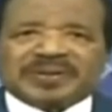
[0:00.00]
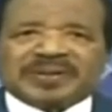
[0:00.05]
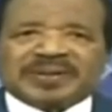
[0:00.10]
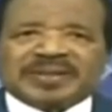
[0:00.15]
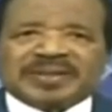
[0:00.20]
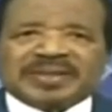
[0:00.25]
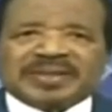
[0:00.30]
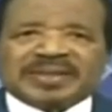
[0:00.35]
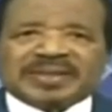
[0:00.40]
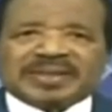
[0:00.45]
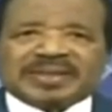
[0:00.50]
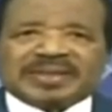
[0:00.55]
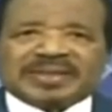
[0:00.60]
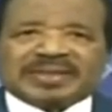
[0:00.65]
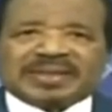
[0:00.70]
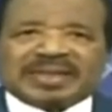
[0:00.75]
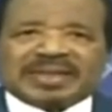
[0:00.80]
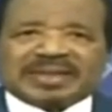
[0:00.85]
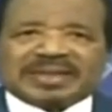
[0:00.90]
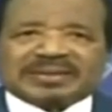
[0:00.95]

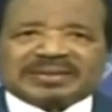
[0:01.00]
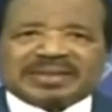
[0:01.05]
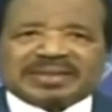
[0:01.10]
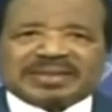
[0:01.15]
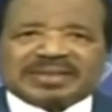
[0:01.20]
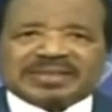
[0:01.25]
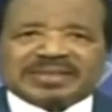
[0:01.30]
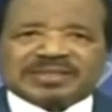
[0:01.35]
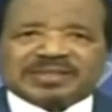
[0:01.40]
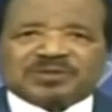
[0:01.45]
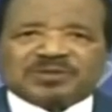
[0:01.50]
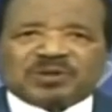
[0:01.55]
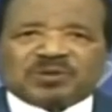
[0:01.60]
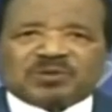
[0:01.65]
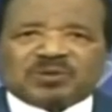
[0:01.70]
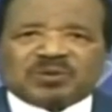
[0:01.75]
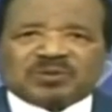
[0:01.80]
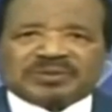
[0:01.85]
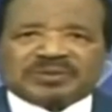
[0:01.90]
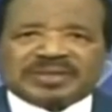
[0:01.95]
faced with the
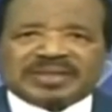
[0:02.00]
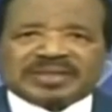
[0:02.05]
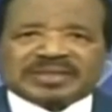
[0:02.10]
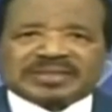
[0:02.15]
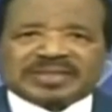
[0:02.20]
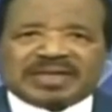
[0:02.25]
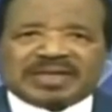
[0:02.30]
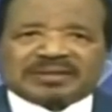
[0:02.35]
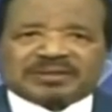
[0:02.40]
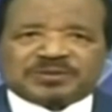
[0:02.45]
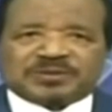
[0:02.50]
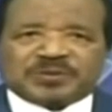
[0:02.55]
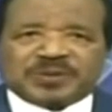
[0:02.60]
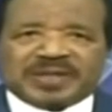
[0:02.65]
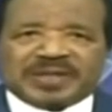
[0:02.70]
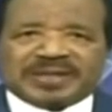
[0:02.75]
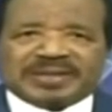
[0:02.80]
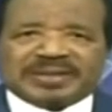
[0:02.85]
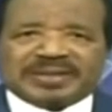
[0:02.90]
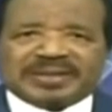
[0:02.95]
multiple
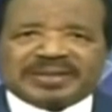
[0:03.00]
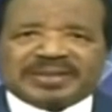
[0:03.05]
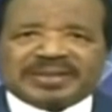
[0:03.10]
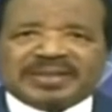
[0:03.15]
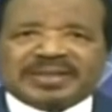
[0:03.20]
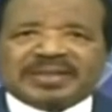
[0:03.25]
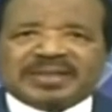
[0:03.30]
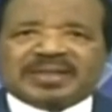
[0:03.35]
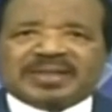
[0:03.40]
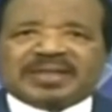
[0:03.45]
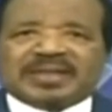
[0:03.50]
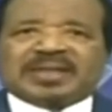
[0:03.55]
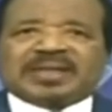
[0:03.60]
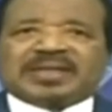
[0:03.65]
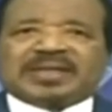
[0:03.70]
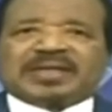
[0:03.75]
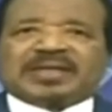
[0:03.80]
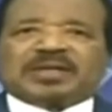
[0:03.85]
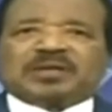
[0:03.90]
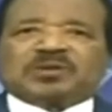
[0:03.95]
crises
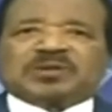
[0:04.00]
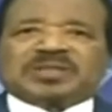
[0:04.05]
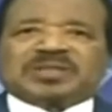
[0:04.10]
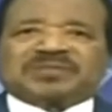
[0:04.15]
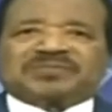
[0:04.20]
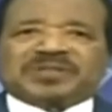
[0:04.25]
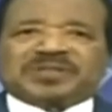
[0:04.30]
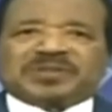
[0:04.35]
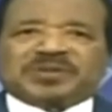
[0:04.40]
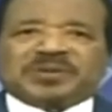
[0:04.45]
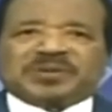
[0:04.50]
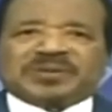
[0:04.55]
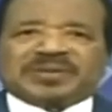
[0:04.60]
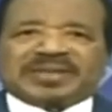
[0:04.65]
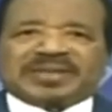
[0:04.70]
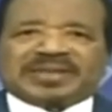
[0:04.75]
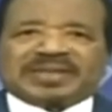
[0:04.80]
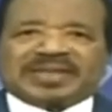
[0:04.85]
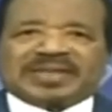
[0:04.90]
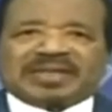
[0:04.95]
characterizing
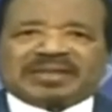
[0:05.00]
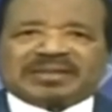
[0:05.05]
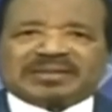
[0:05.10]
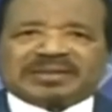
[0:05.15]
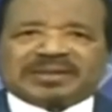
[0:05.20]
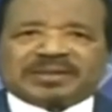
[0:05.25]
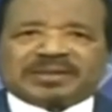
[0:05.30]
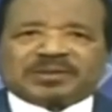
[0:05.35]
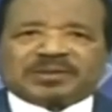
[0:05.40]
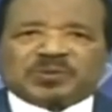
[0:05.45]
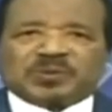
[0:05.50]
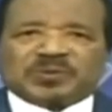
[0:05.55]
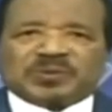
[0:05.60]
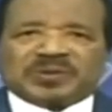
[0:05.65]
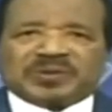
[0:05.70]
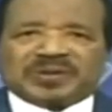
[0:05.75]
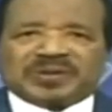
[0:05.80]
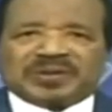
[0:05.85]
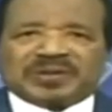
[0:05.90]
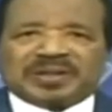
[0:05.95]
the current
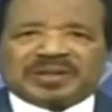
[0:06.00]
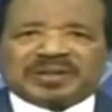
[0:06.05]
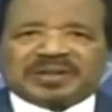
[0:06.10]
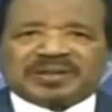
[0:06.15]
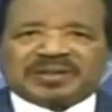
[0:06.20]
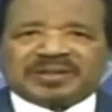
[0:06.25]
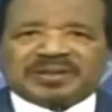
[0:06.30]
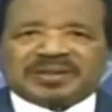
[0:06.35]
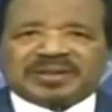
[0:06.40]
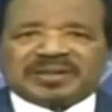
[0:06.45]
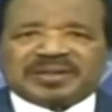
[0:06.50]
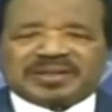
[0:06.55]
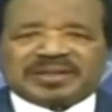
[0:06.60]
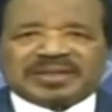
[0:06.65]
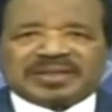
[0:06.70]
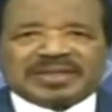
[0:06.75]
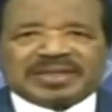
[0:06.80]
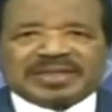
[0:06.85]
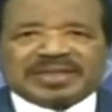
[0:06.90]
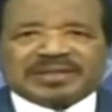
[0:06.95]
context
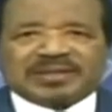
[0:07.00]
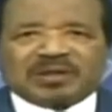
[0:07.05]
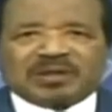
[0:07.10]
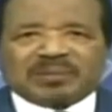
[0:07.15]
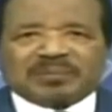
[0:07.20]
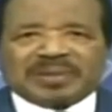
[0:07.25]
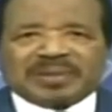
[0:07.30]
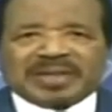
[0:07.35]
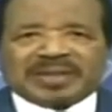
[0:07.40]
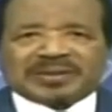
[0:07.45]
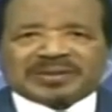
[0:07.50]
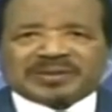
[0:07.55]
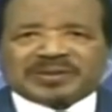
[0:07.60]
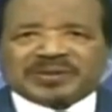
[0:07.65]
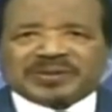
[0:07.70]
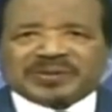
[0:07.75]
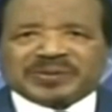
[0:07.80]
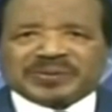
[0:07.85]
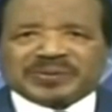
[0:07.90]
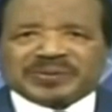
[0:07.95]
and the
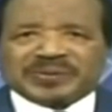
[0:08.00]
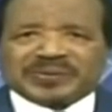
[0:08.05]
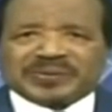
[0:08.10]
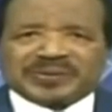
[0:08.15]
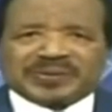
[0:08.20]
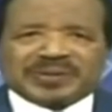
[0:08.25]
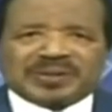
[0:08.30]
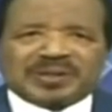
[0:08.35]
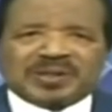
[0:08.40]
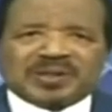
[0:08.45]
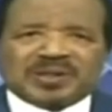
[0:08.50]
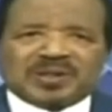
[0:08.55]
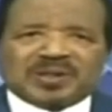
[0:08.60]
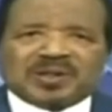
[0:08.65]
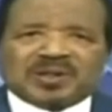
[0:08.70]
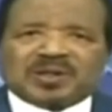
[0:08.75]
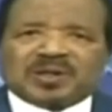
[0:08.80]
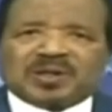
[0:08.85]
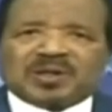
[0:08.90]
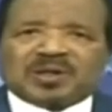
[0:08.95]
ensuing
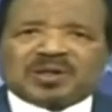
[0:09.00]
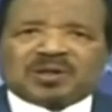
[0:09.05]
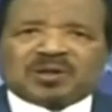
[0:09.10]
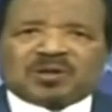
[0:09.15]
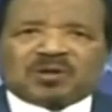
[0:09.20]
challenges,